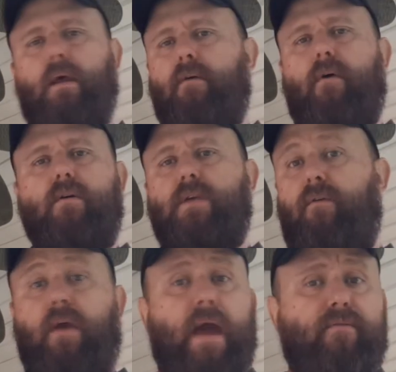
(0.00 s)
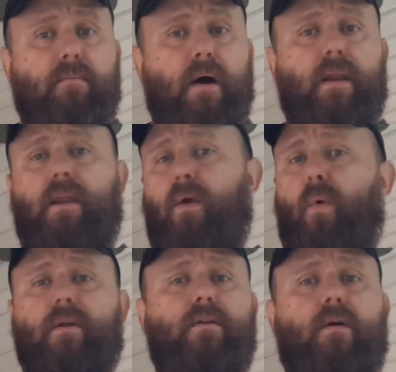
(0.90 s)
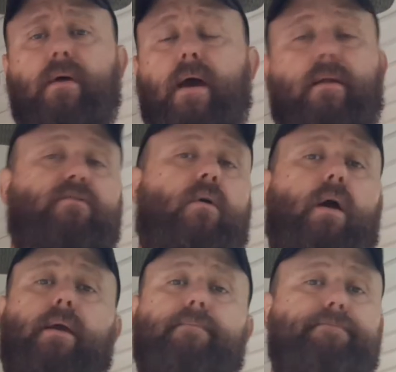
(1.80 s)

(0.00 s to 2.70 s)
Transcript: Folks, if you have the money and you want to do that, that's great.